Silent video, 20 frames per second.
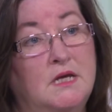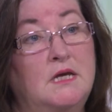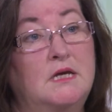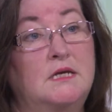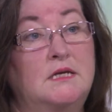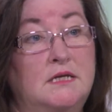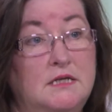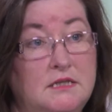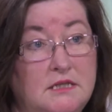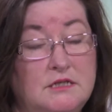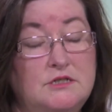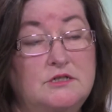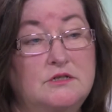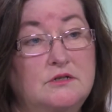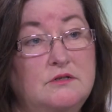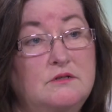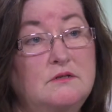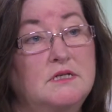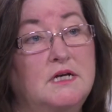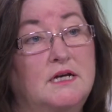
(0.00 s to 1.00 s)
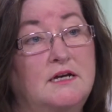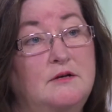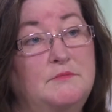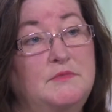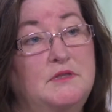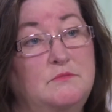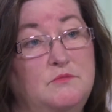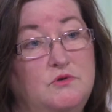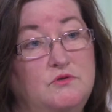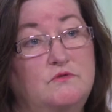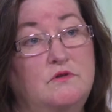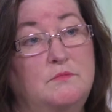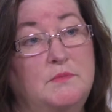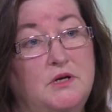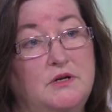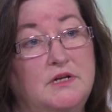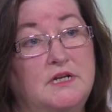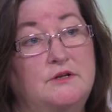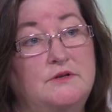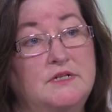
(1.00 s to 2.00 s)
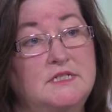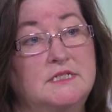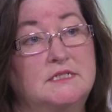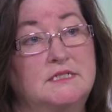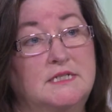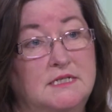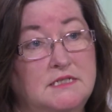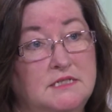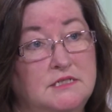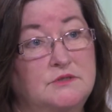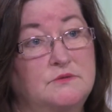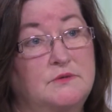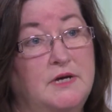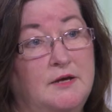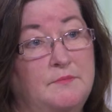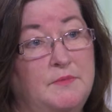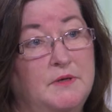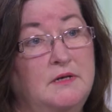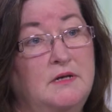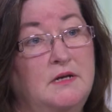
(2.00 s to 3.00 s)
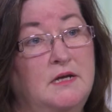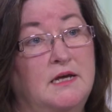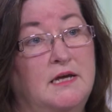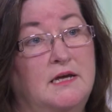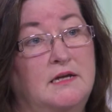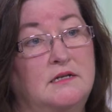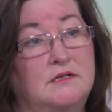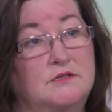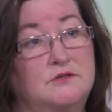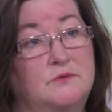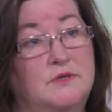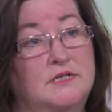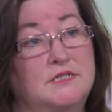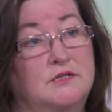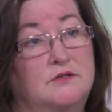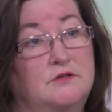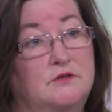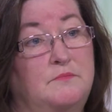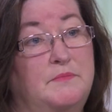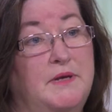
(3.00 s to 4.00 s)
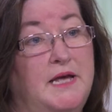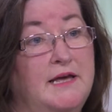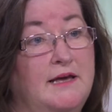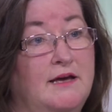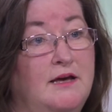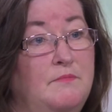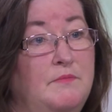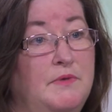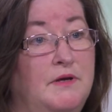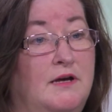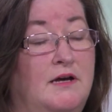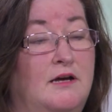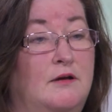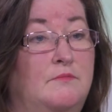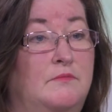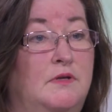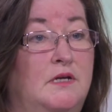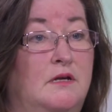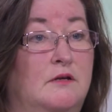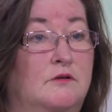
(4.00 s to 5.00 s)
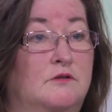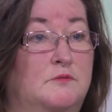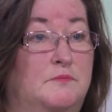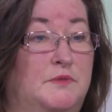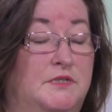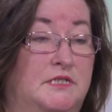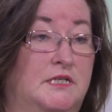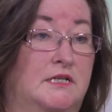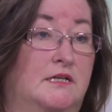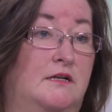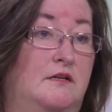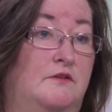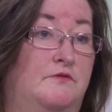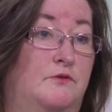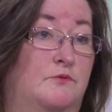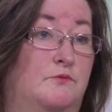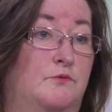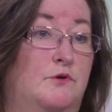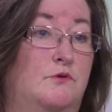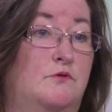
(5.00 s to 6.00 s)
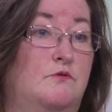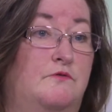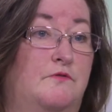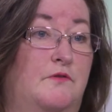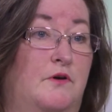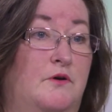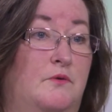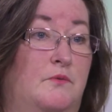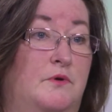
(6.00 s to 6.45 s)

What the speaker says: Yeah, they do. In the more remote areas, it does still happen, and it's always a good backup, particularly for rural folk.